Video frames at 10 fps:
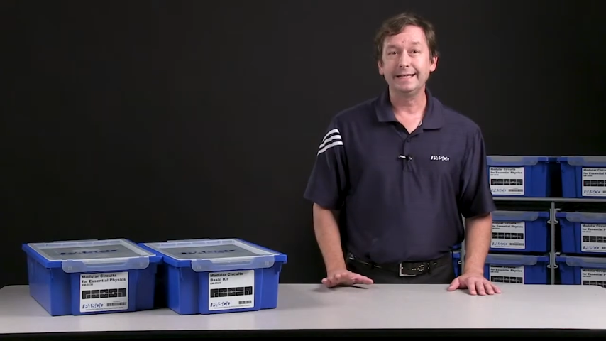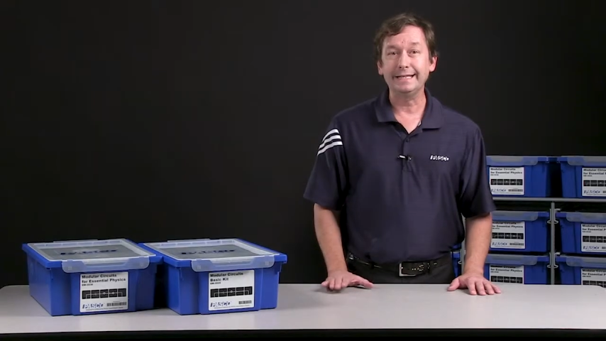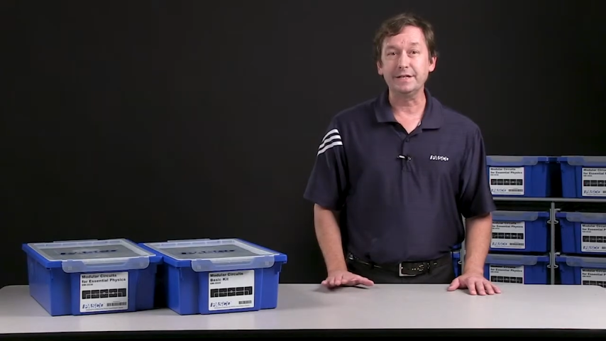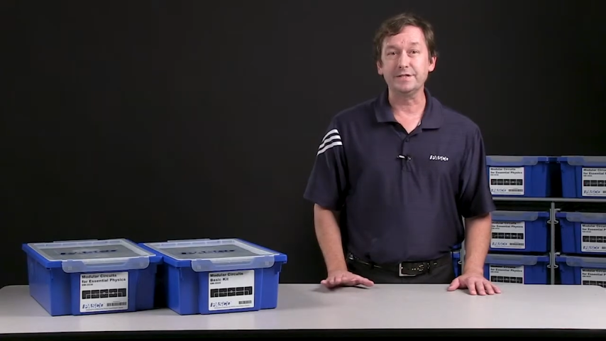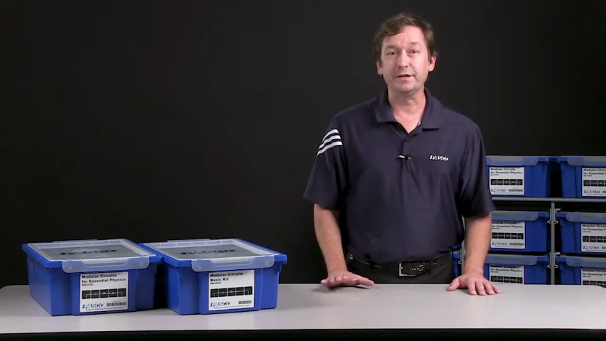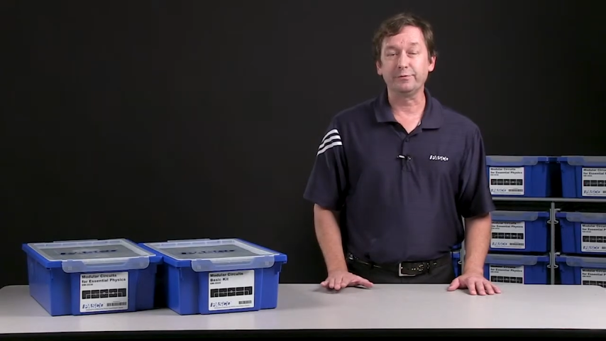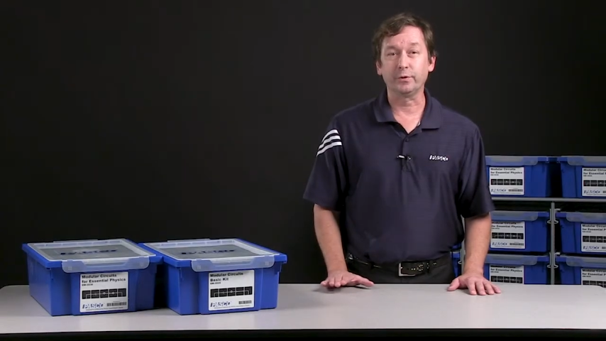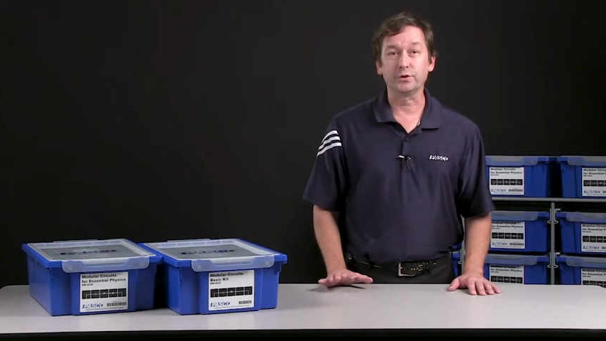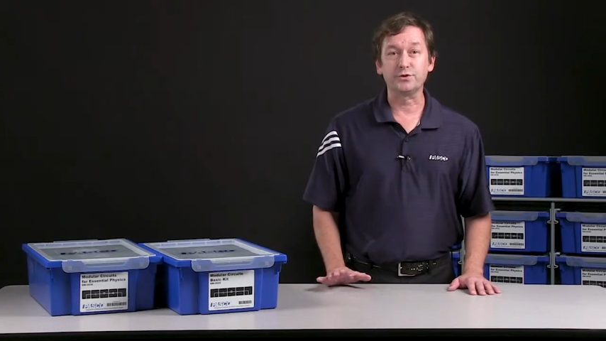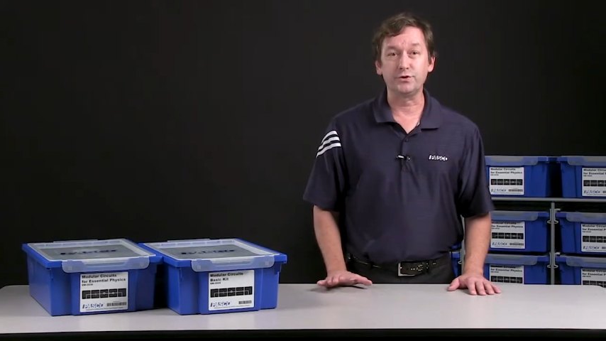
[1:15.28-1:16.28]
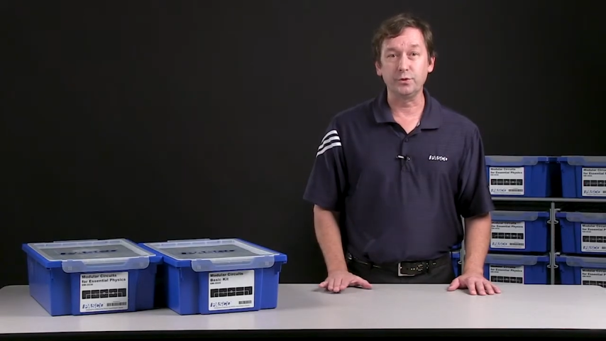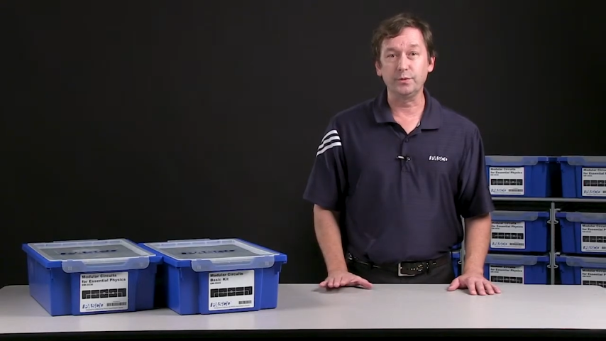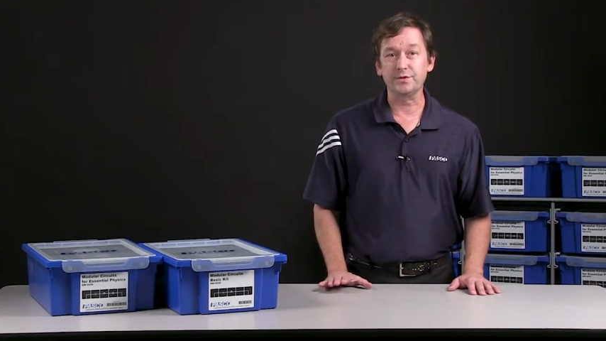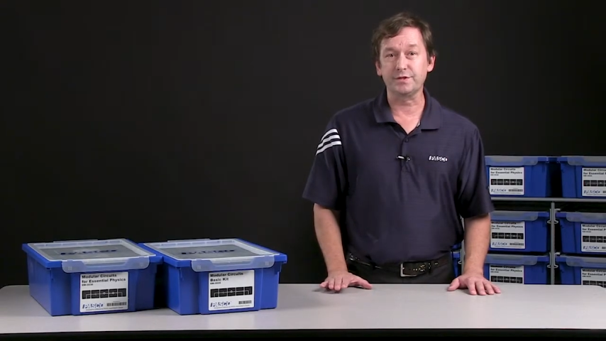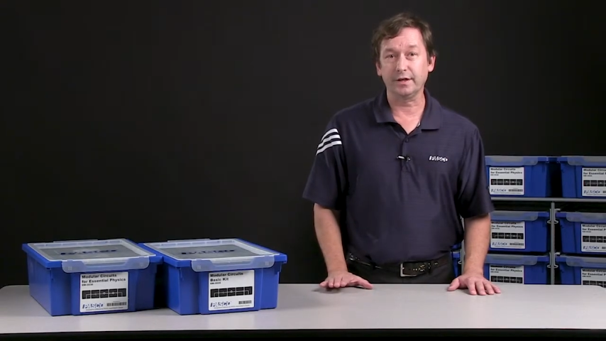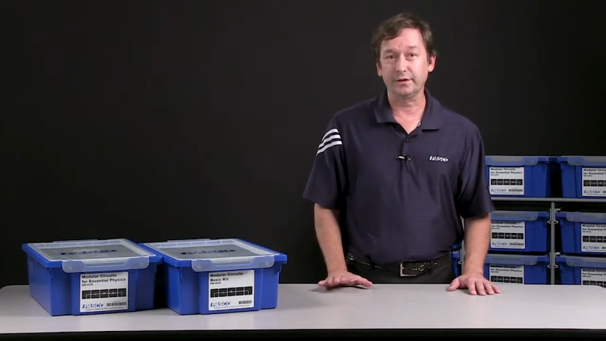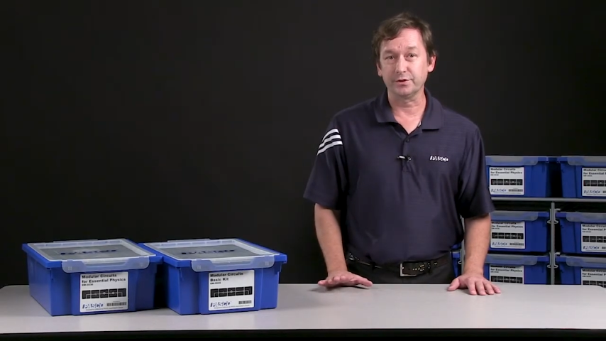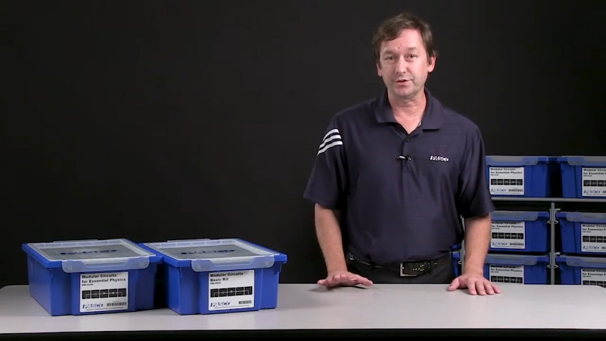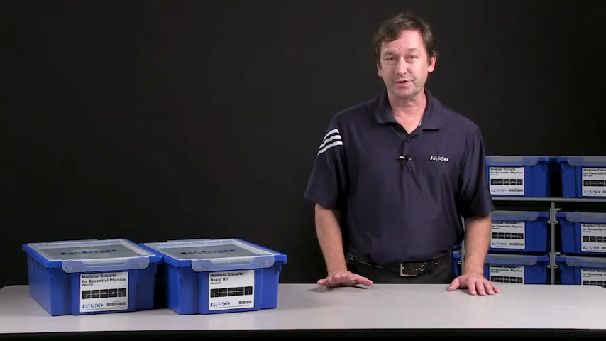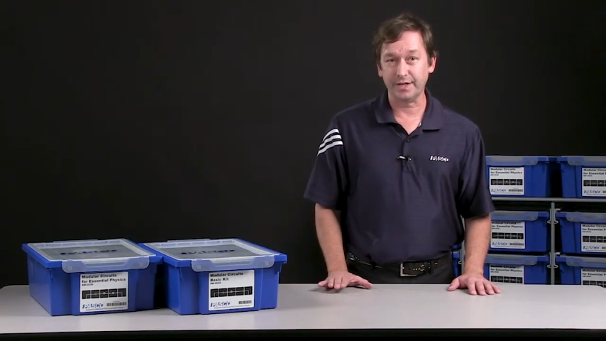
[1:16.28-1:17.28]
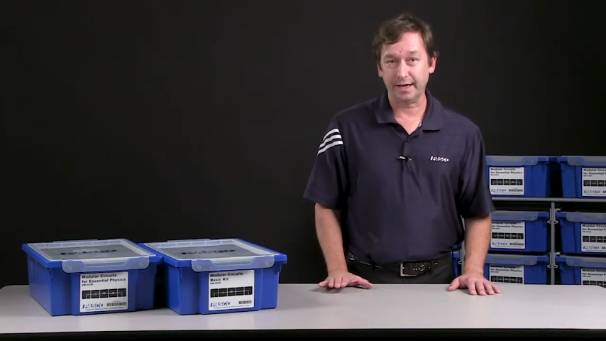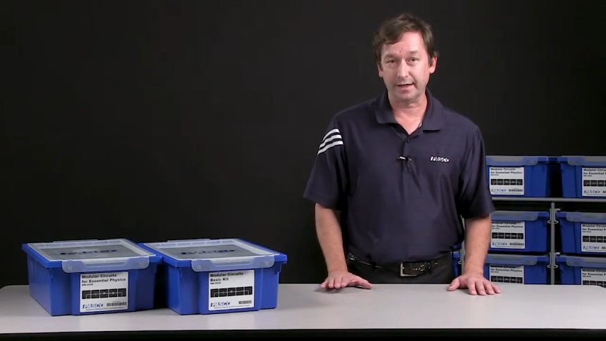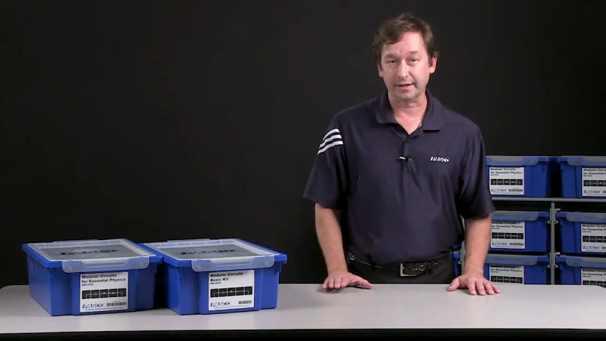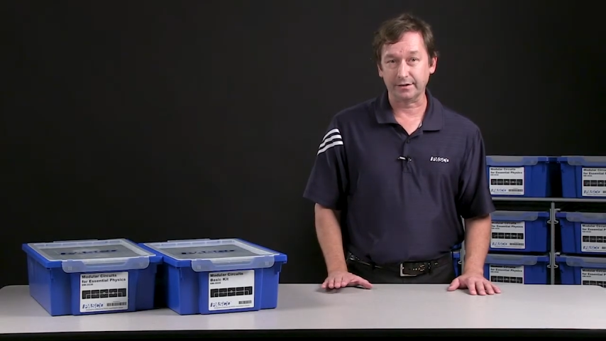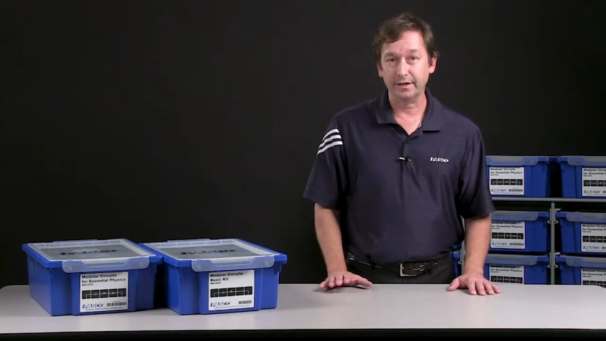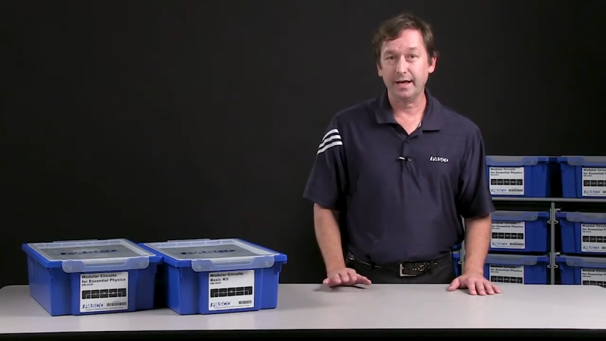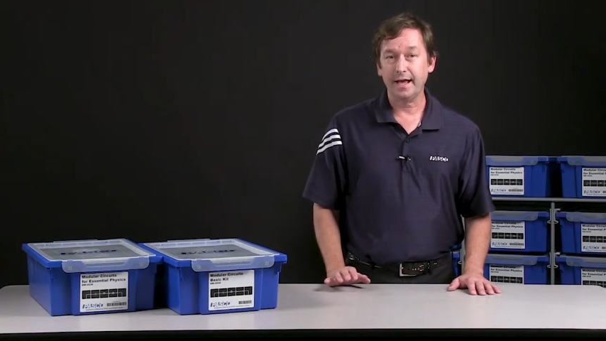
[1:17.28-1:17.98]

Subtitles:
easy for students to understand